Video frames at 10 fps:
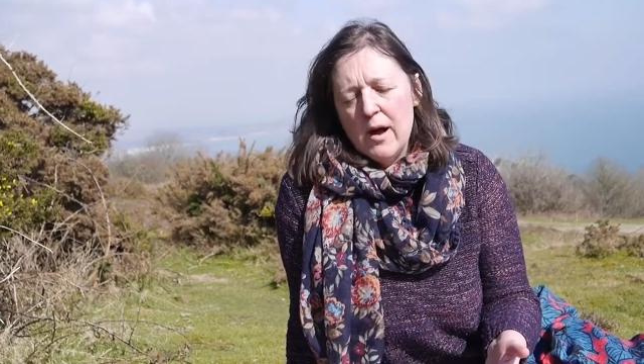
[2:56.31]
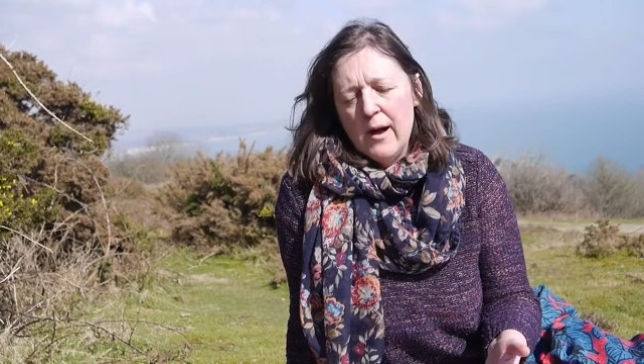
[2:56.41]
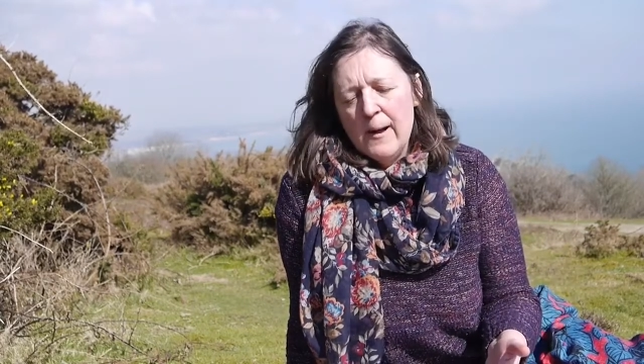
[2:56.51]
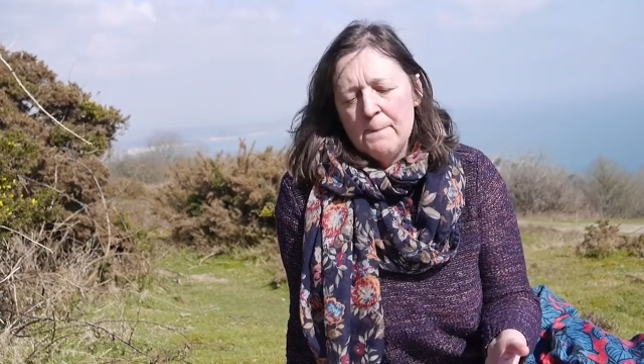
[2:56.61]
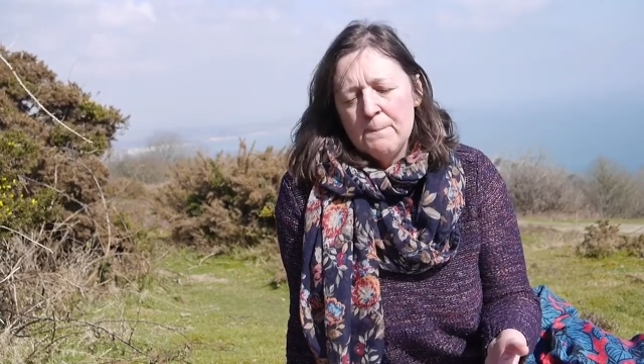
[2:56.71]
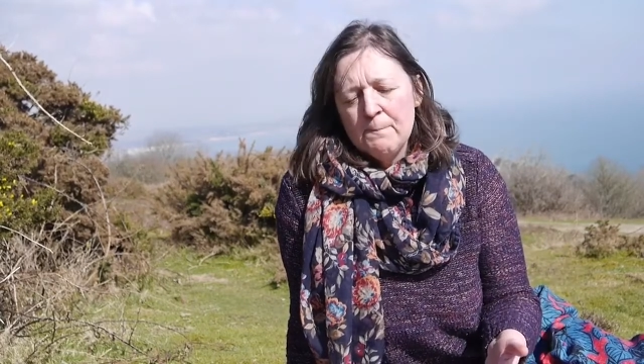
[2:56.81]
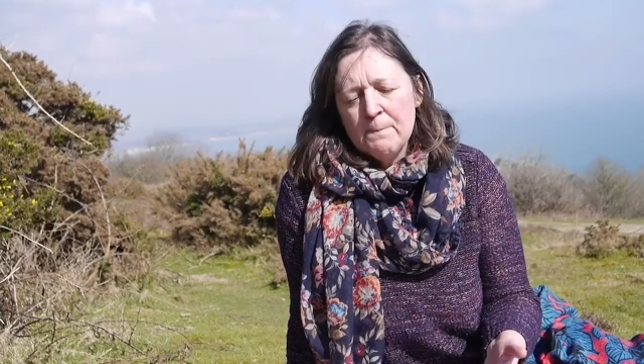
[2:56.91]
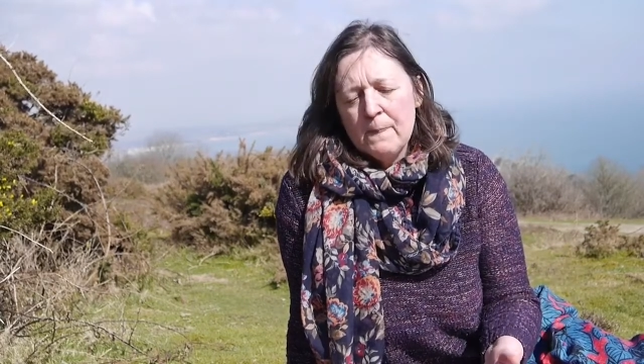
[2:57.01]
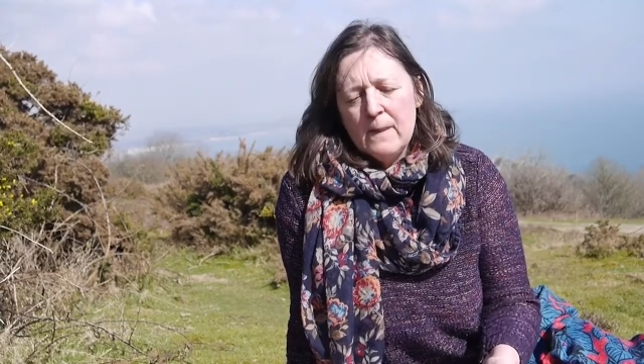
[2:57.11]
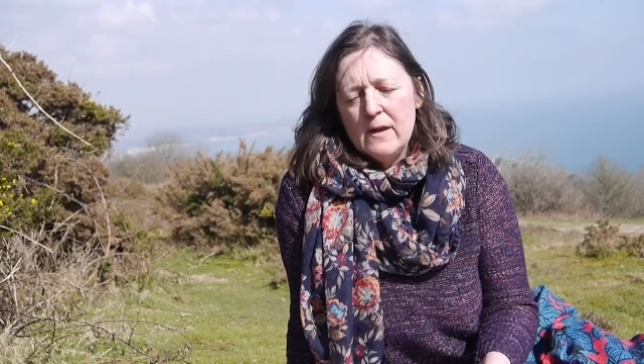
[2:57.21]

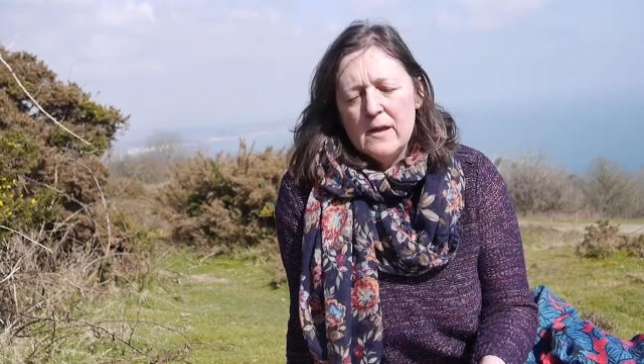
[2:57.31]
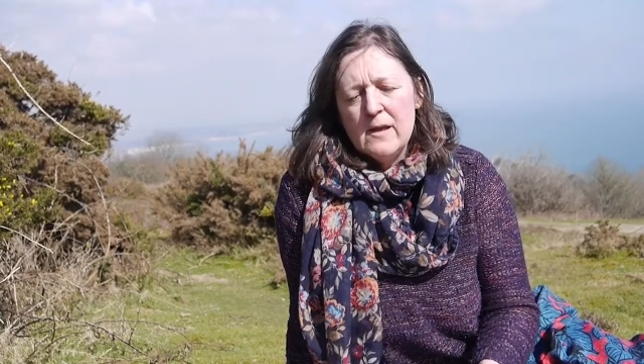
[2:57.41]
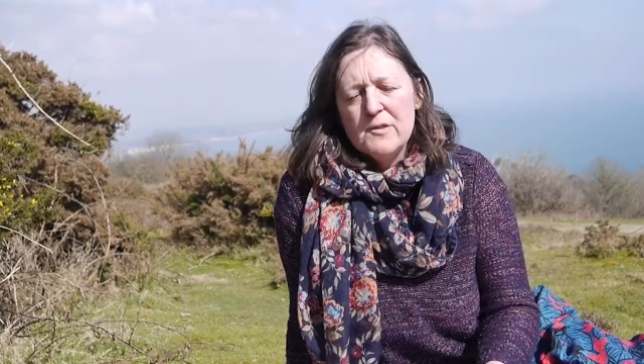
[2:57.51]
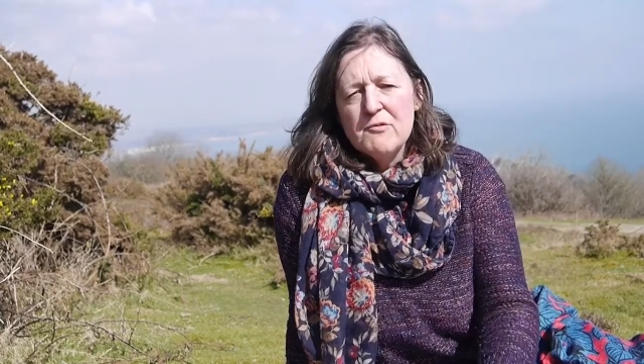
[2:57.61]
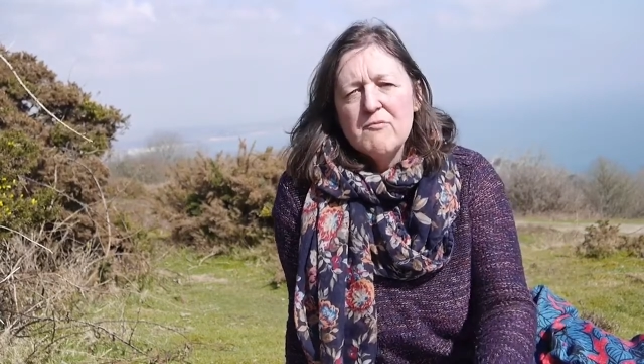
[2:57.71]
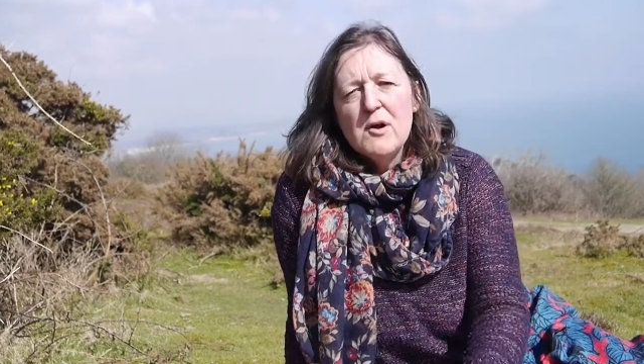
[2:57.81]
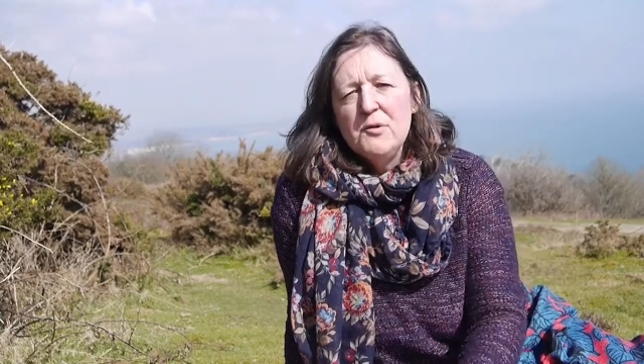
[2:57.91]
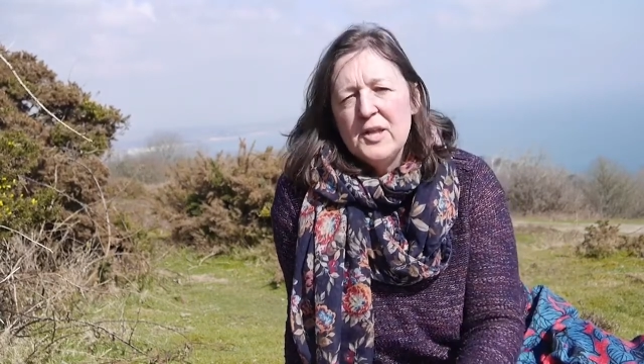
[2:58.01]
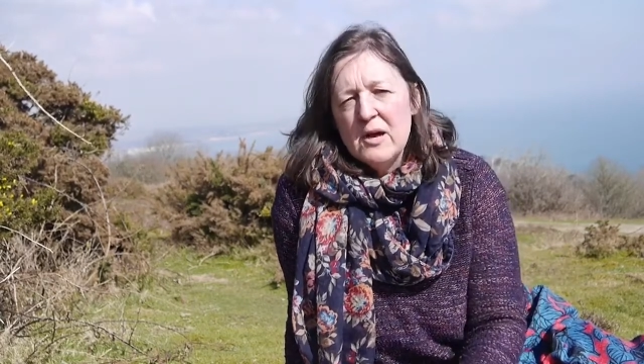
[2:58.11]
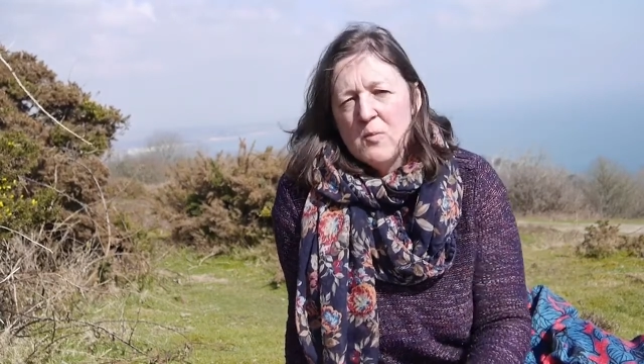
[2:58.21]
the
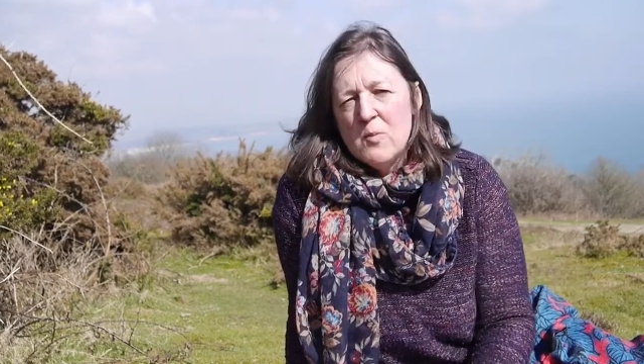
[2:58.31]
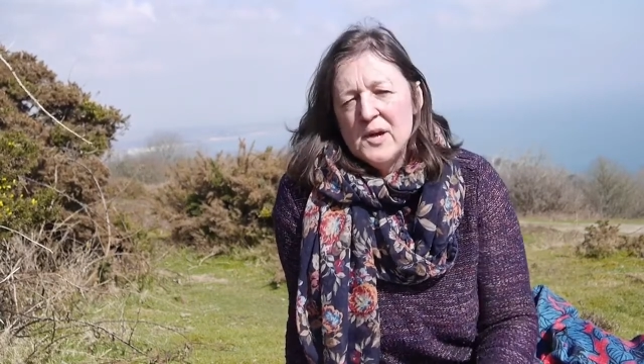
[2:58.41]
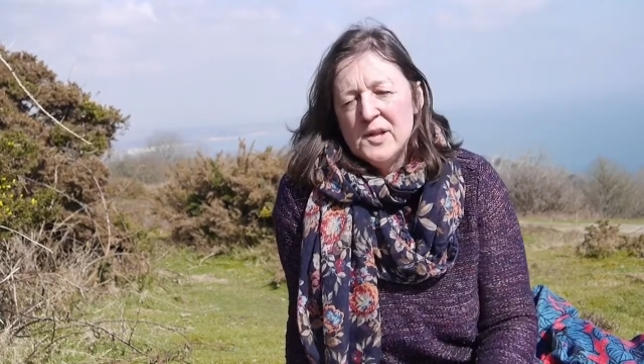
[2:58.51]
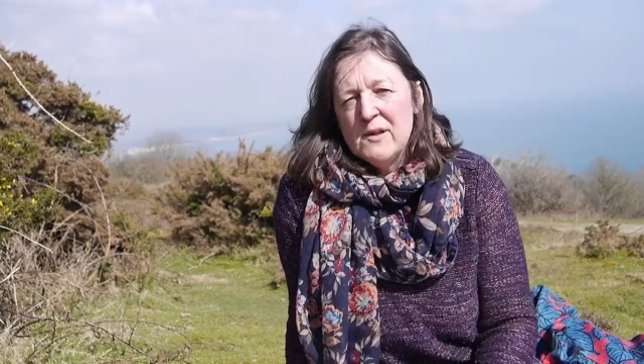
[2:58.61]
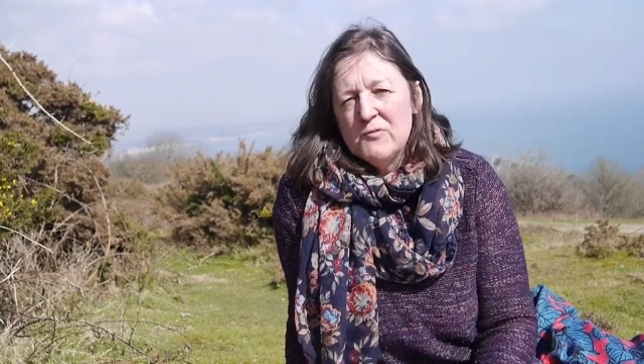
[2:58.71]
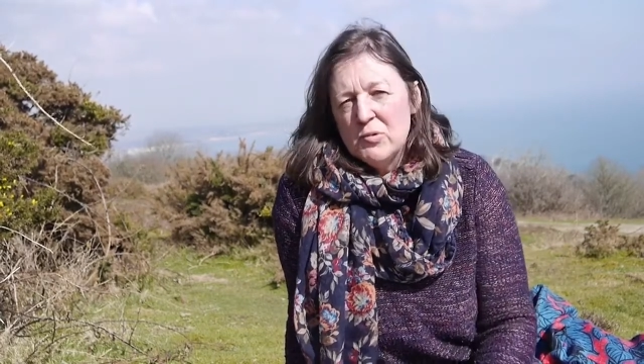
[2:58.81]
roads aren't wide enough